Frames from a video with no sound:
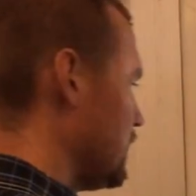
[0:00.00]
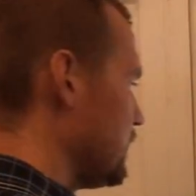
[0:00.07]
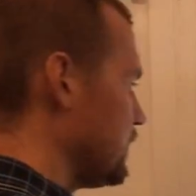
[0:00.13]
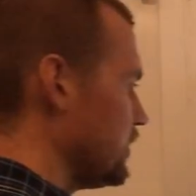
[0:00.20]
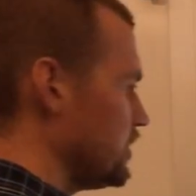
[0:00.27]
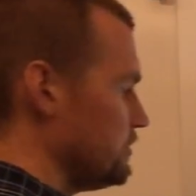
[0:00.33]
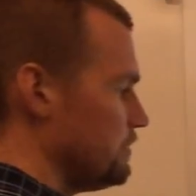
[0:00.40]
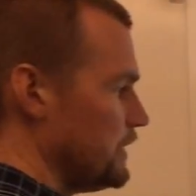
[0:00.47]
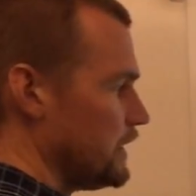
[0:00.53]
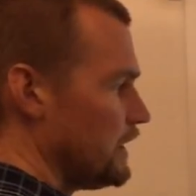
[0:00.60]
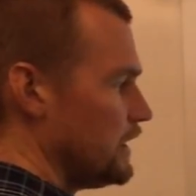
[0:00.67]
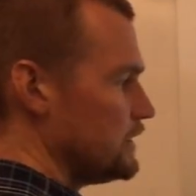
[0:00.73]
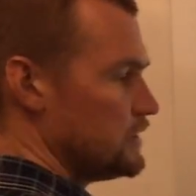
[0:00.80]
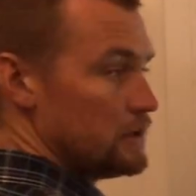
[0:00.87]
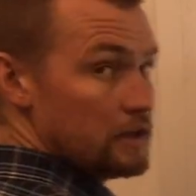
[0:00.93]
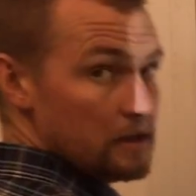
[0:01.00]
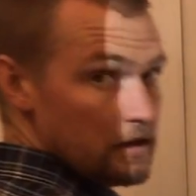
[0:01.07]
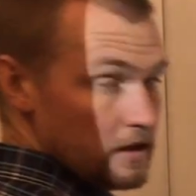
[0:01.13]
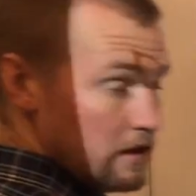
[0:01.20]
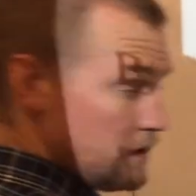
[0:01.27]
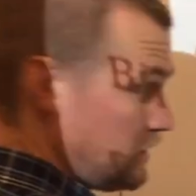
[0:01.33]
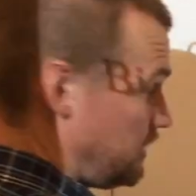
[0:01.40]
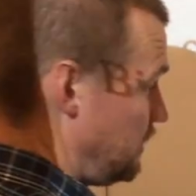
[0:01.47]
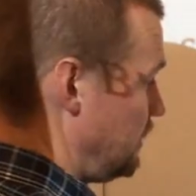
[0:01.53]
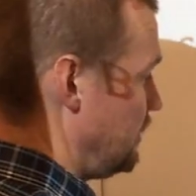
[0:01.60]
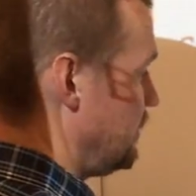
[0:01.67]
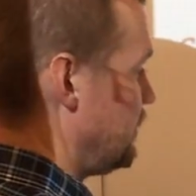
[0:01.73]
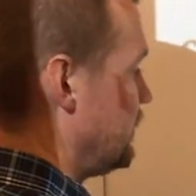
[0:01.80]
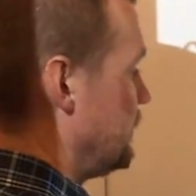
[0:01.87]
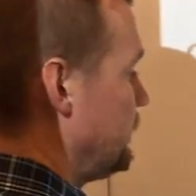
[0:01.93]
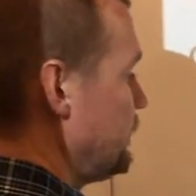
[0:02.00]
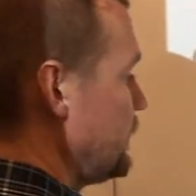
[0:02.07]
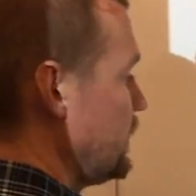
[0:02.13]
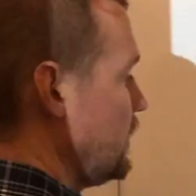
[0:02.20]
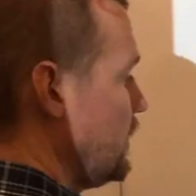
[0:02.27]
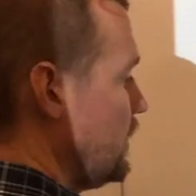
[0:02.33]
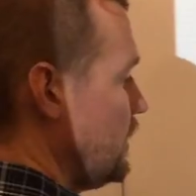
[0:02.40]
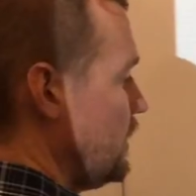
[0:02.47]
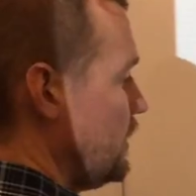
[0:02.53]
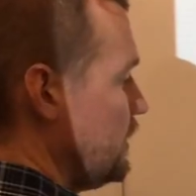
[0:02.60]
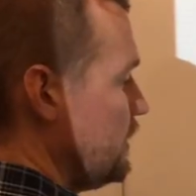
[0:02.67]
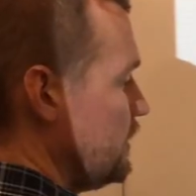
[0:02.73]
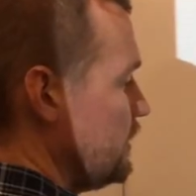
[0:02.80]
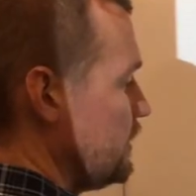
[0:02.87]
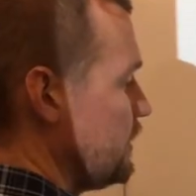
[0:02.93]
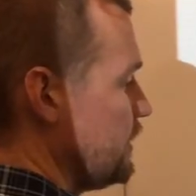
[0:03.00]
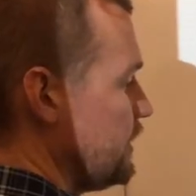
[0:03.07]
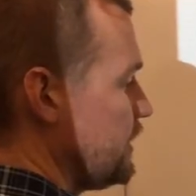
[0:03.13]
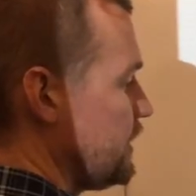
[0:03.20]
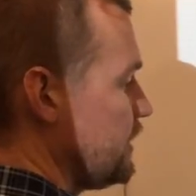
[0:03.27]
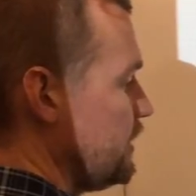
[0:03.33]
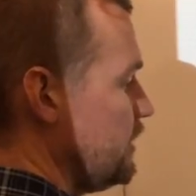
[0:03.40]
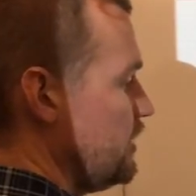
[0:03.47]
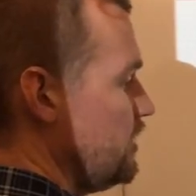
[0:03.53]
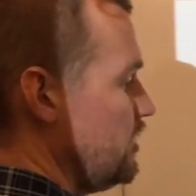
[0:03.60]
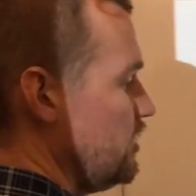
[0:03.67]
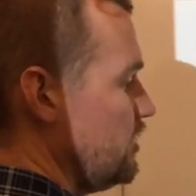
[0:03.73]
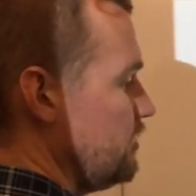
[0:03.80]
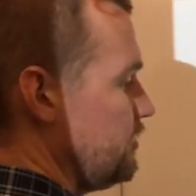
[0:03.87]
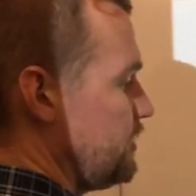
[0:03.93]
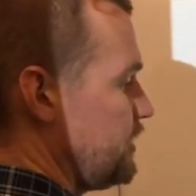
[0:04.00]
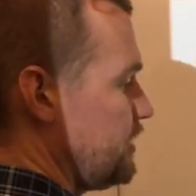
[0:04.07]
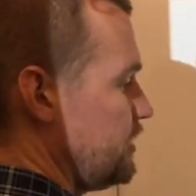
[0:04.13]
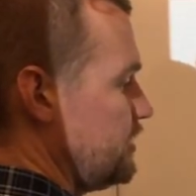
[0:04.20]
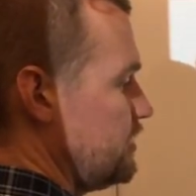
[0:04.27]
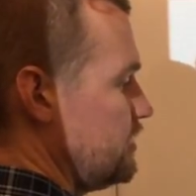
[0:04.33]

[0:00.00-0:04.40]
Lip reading: So the big idea is the slopes